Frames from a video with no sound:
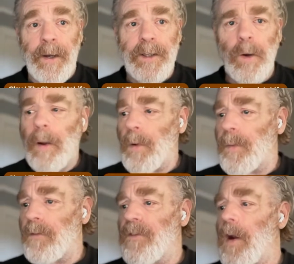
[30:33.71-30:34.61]
And so I would
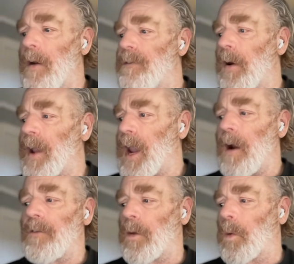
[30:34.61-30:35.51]
be very, very
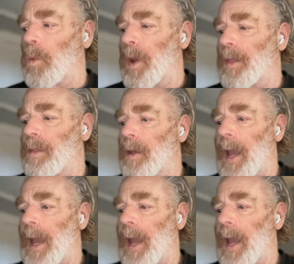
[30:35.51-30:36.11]
careful with